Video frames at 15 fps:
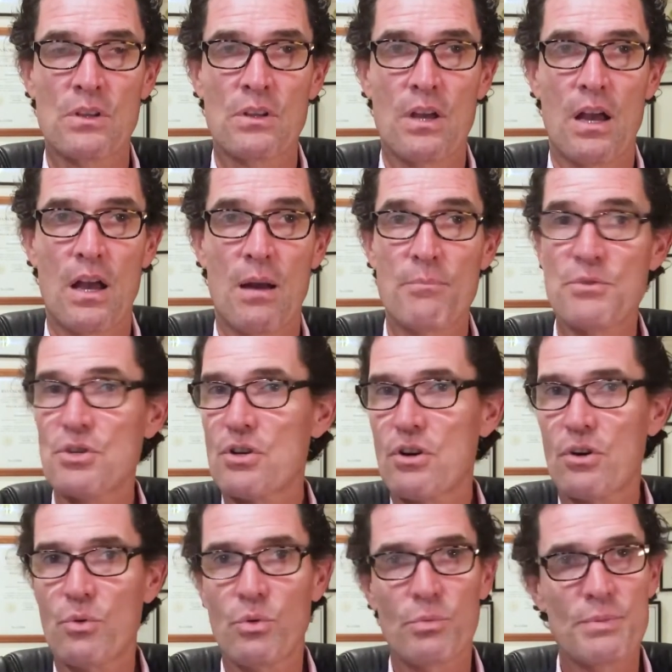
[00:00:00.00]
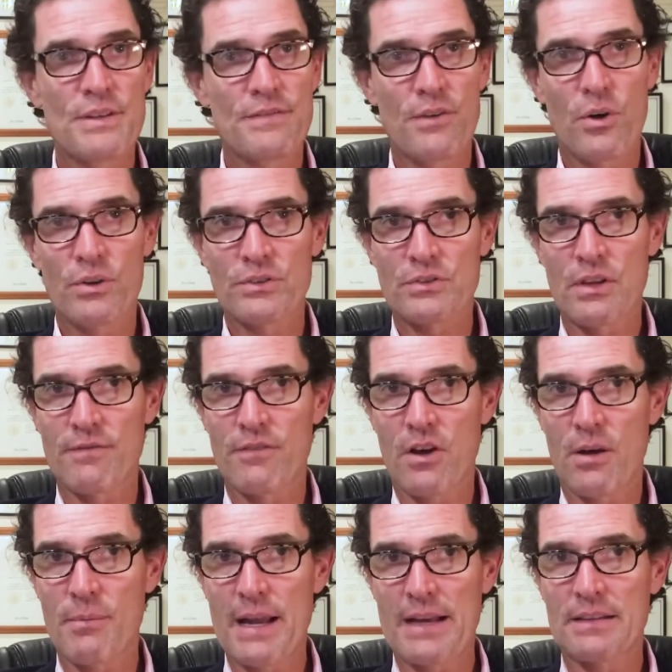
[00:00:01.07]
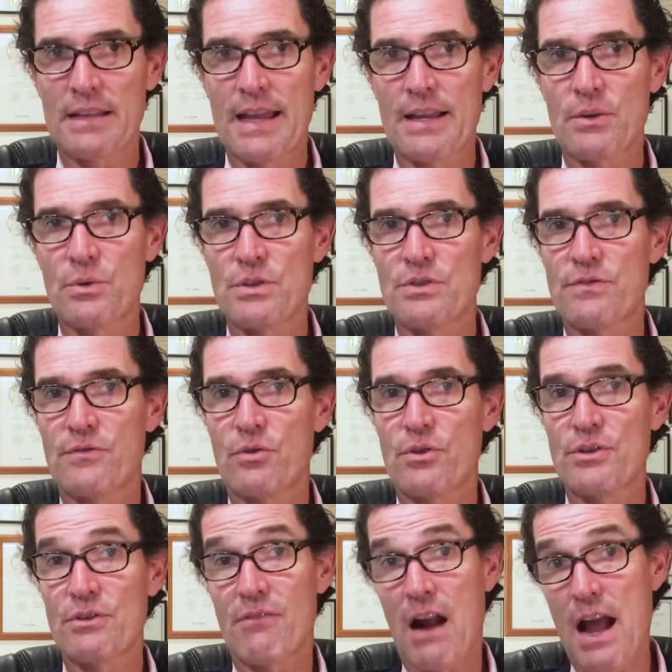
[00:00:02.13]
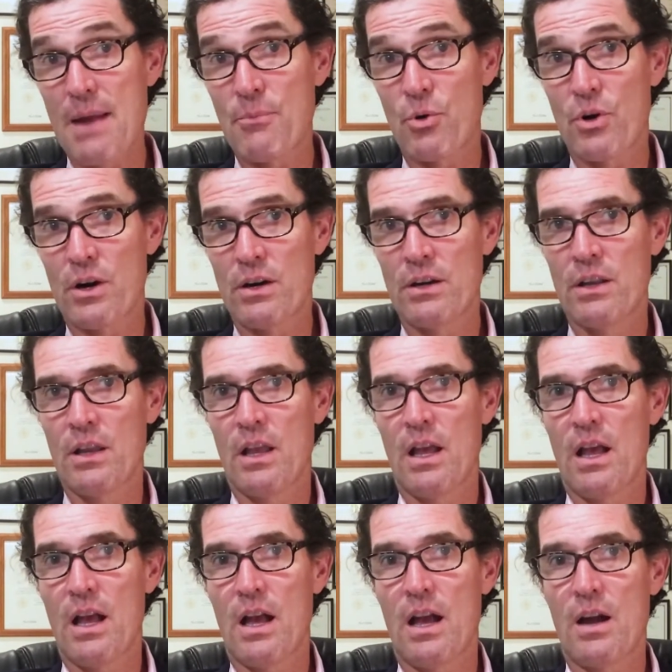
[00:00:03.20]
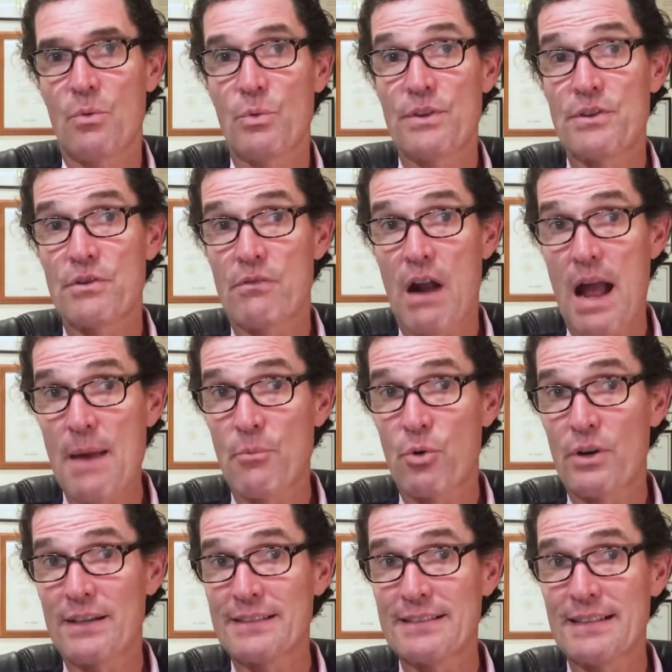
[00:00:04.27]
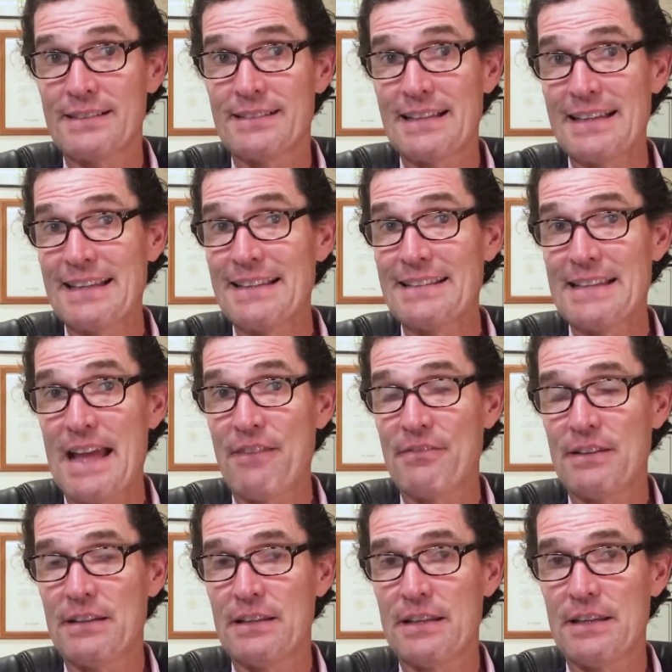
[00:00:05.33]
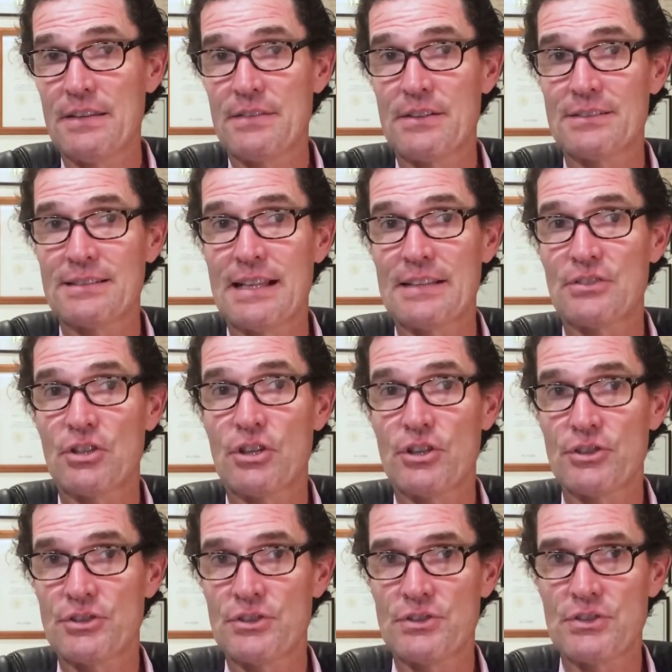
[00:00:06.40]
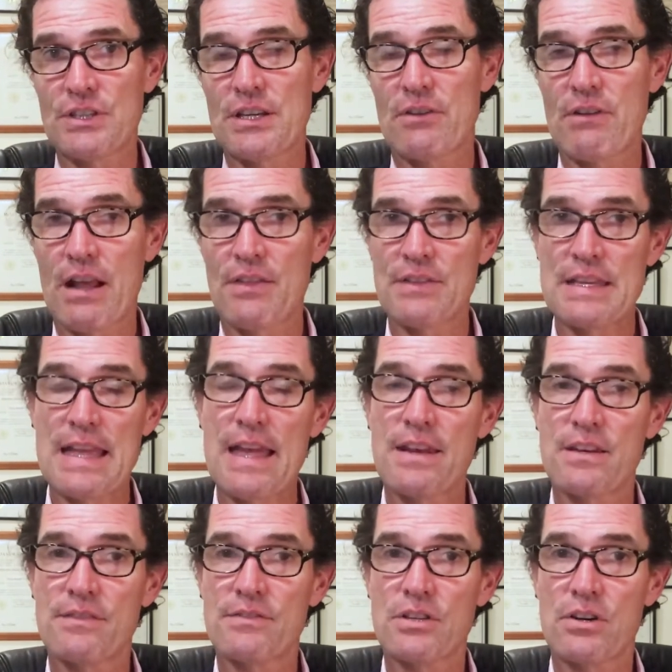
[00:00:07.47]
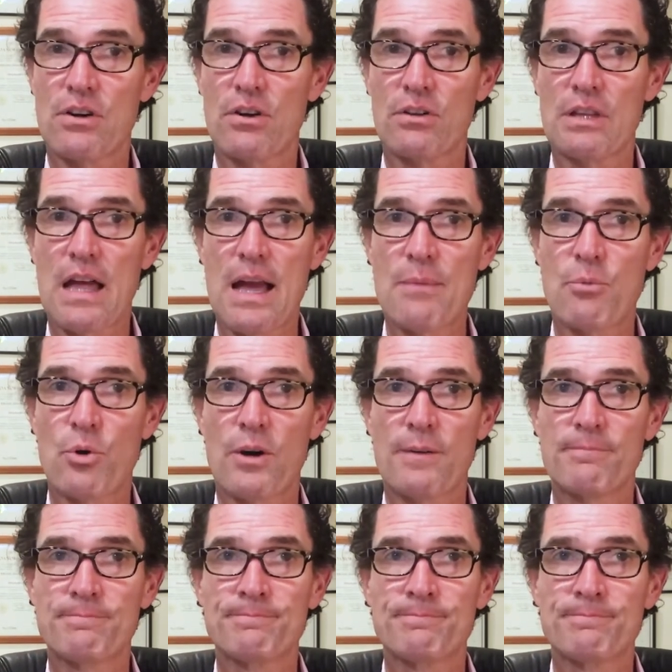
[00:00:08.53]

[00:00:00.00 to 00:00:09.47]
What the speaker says: Euro will be focused on fallback language for Euribor. With Euribor existing indefinitely, there's less urgency around the end of Euro LIBOR.